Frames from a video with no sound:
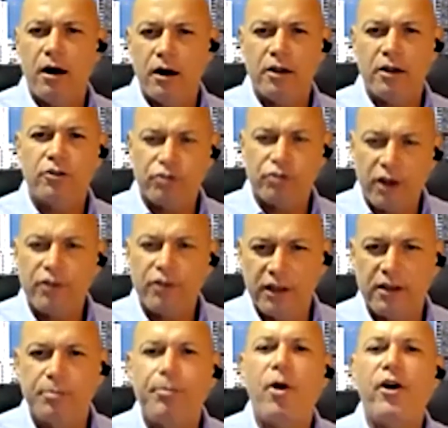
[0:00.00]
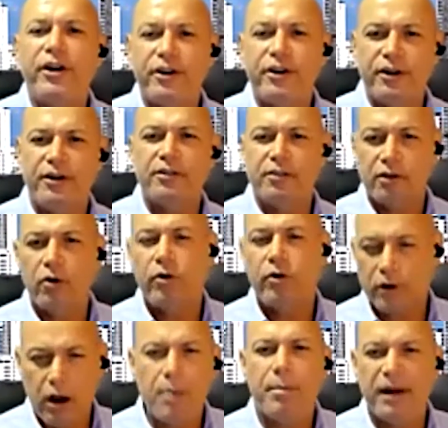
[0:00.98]
trusted partners
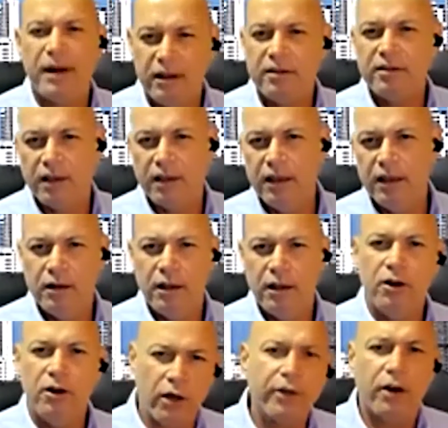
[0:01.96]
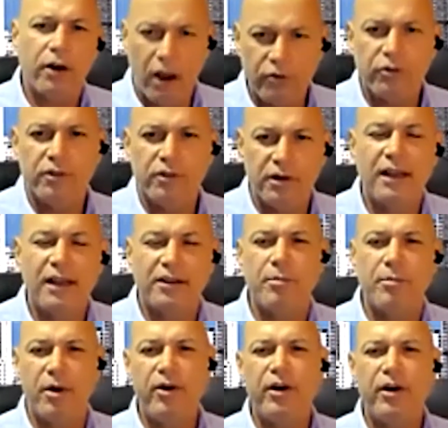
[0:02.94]
or companies in other countries in
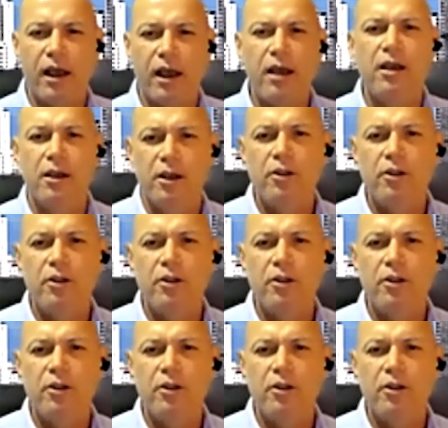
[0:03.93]
Latin America